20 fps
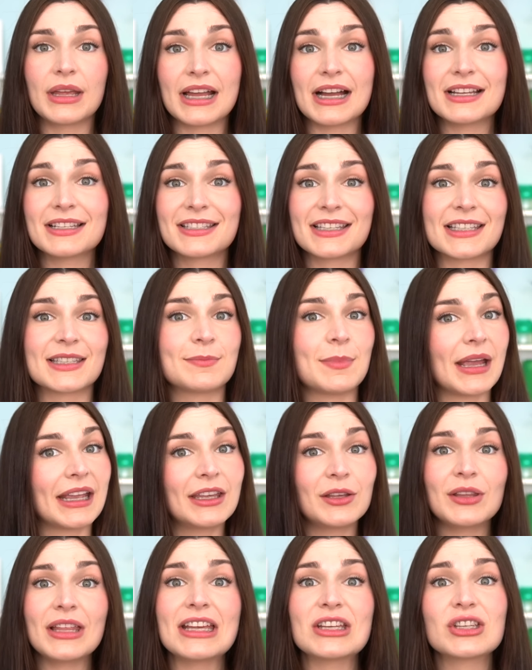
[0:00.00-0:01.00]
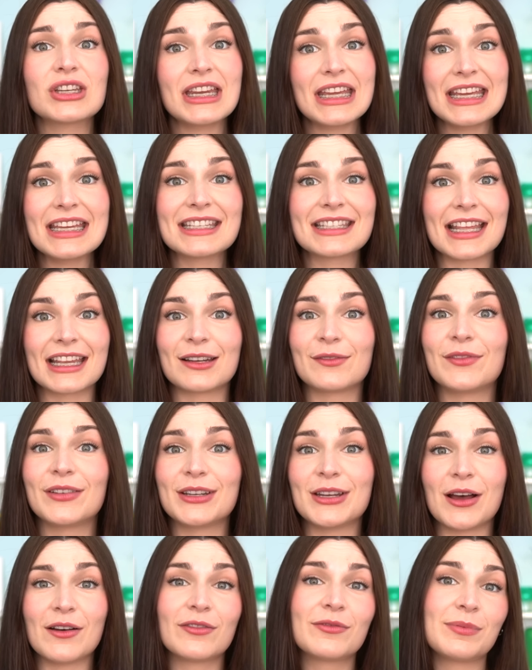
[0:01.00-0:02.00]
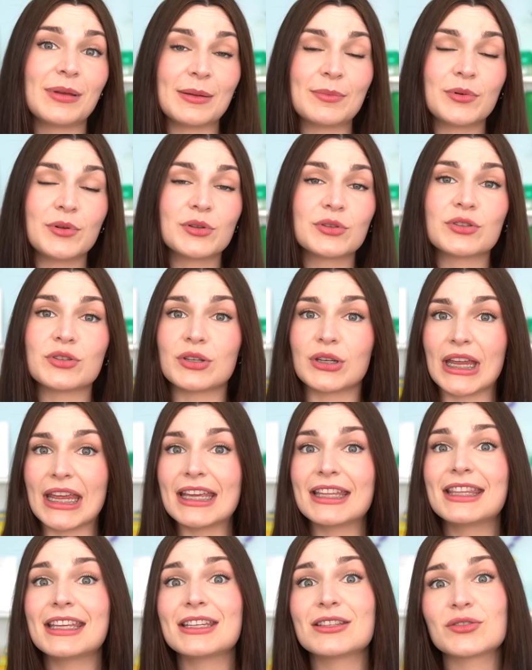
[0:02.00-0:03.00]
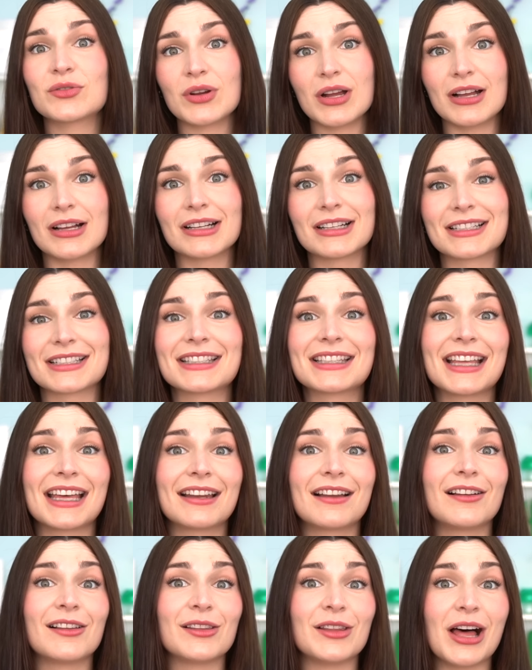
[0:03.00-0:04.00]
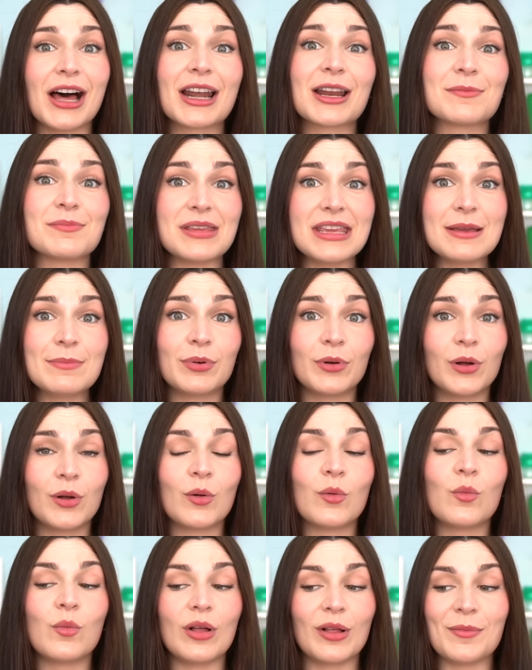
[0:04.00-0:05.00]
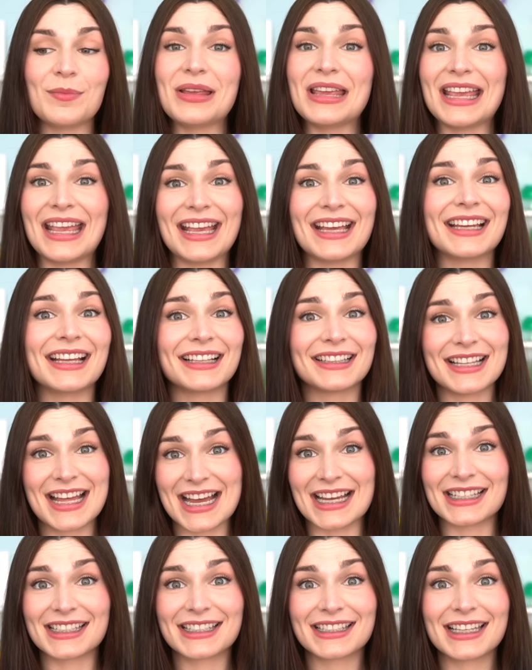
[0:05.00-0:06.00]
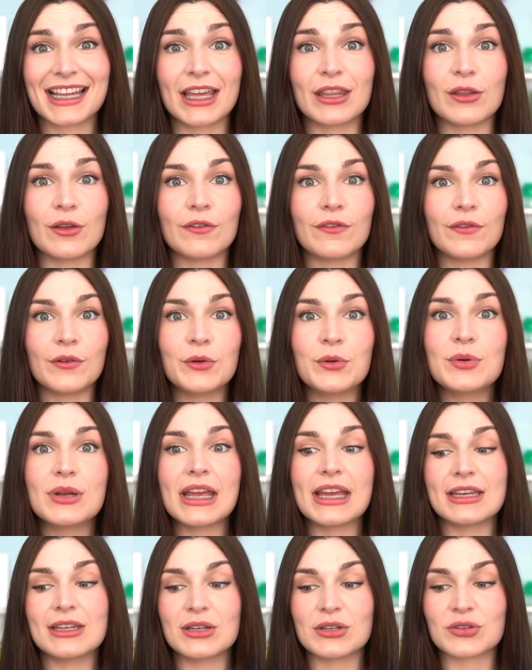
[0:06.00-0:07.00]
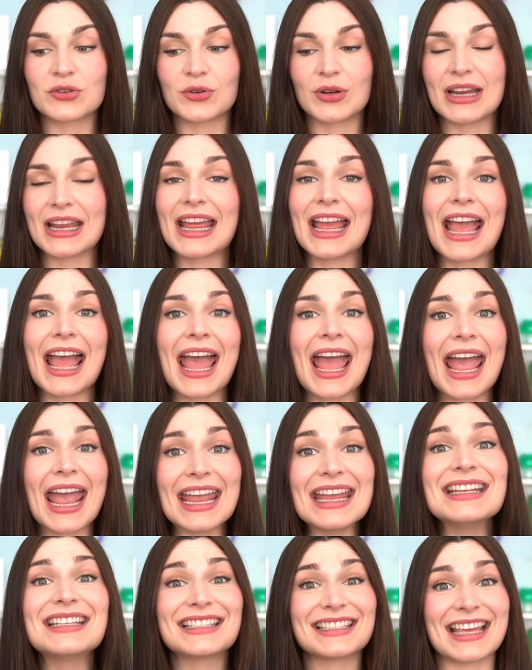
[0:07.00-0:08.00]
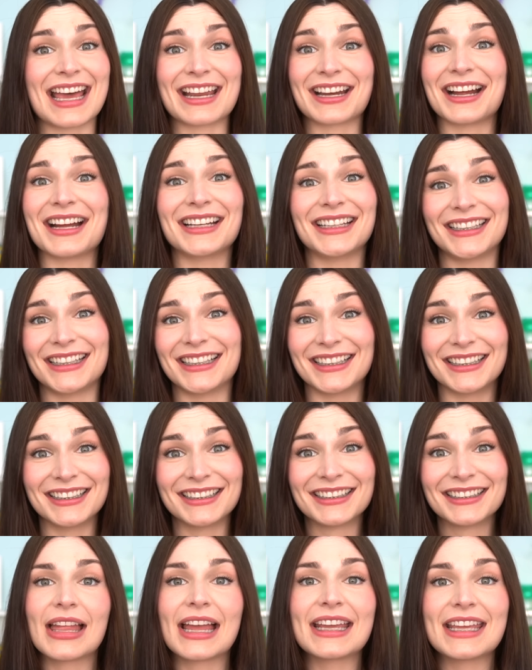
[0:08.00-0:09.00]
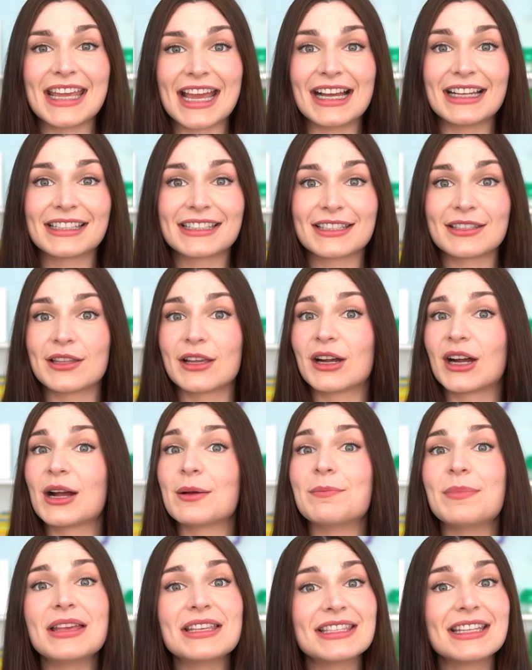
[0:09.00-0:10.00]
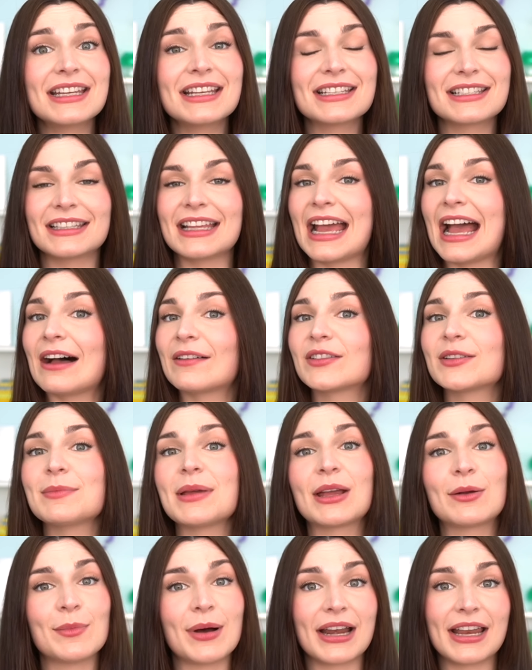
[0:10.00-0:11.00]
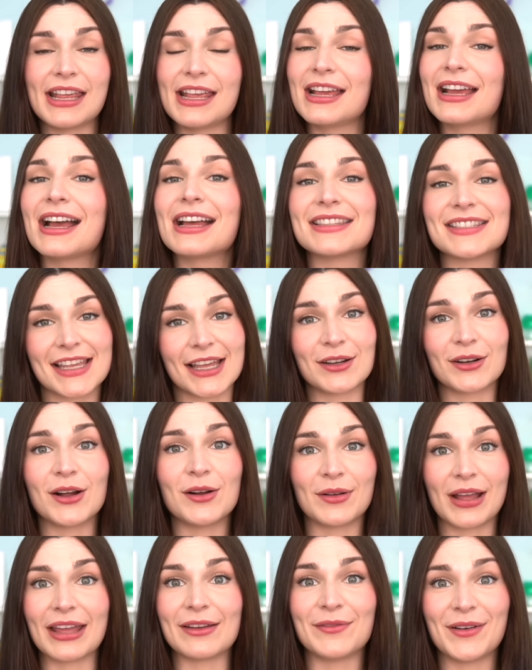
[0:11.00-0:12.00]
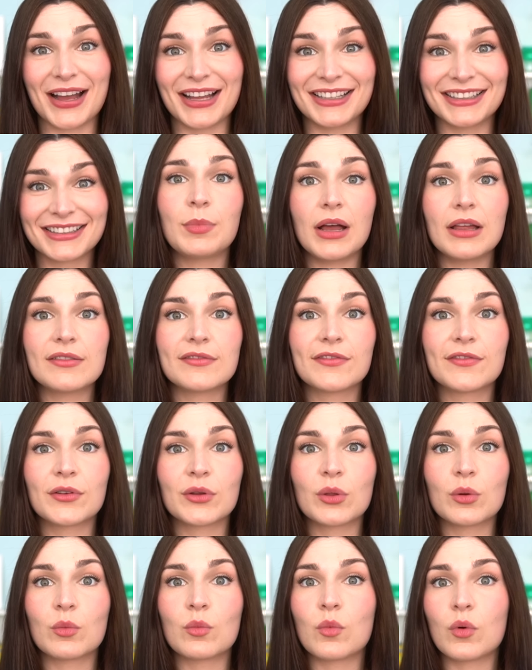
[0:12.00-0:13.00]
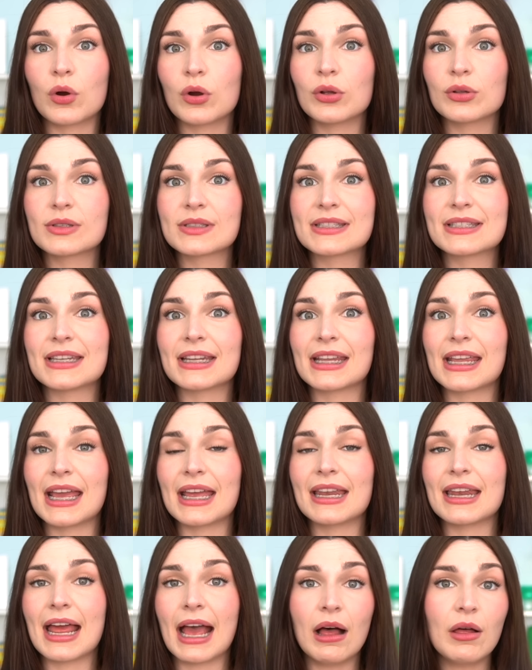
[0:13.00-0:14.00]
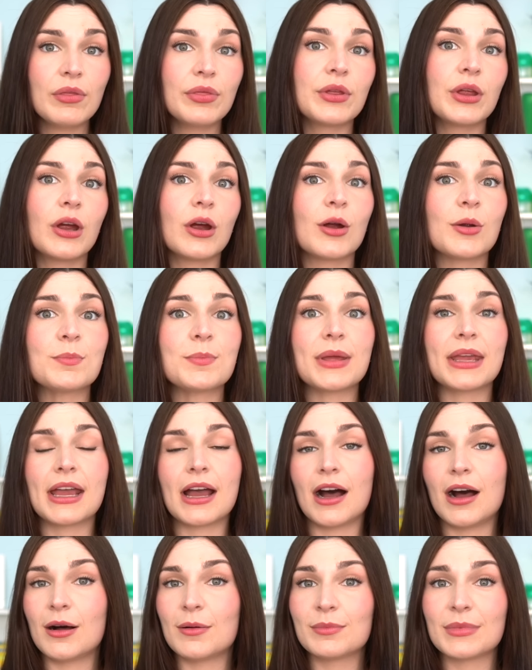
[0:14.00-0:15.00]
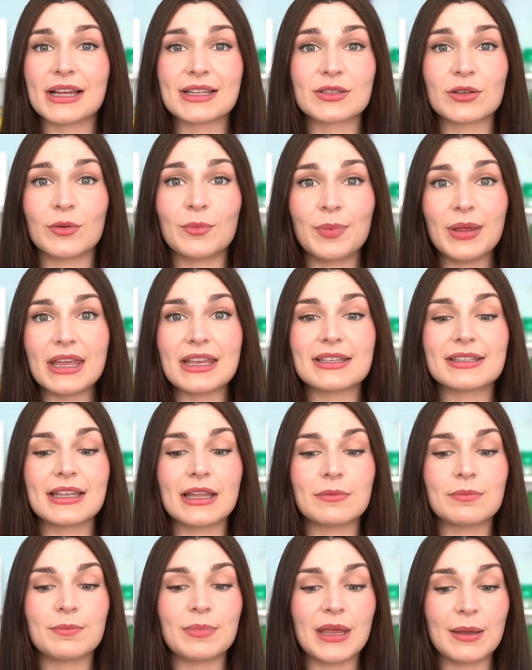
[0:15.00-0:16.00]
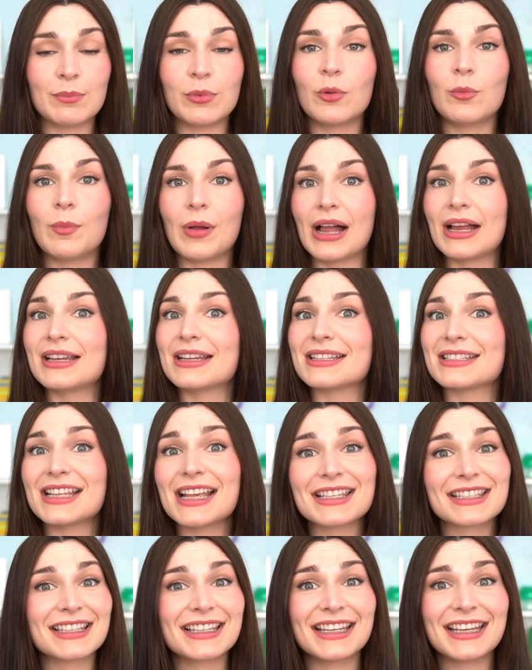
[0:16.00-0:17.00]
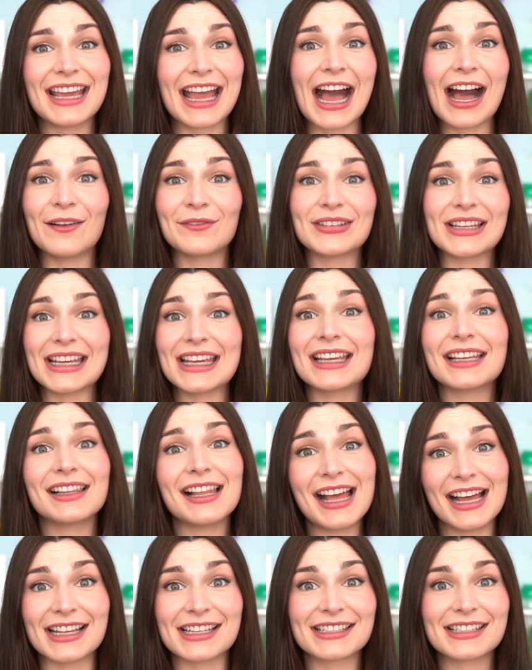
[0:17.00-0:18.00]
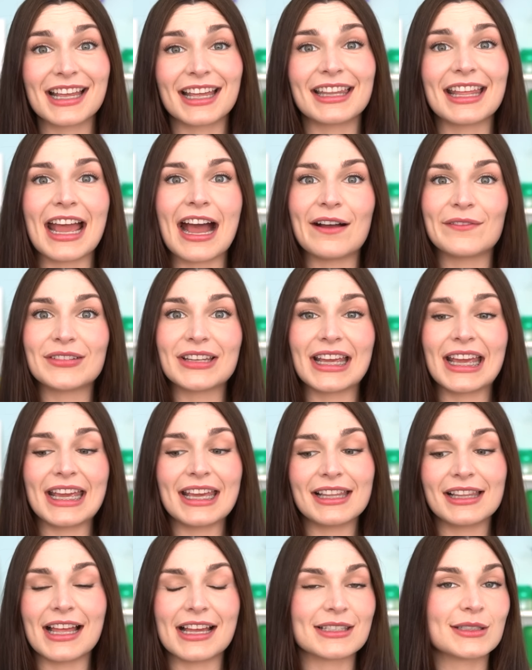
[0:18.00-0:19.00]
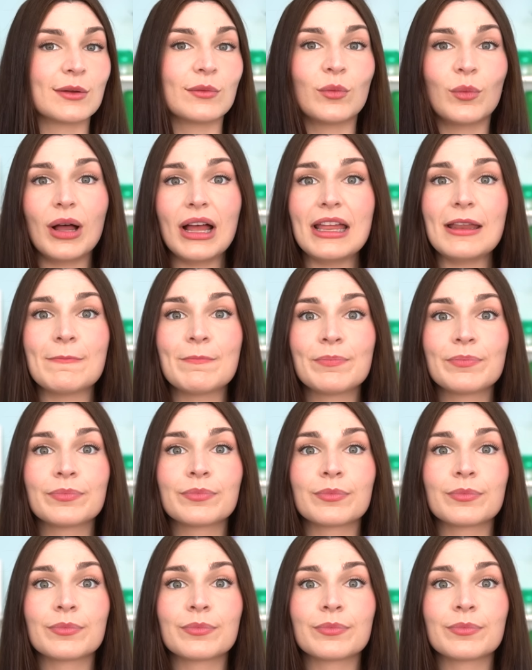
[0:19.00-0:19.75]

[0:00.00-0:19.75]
because the speculation is that if enough people take these drugs, then a lot of people will be eating less, and the food industry hates that idea. Like, yes, they're a business, they have to make money, etc. Okay, fine. But for the world to get healthier and become less obese, then people by necessity have to eat less, and they have to eat less of what?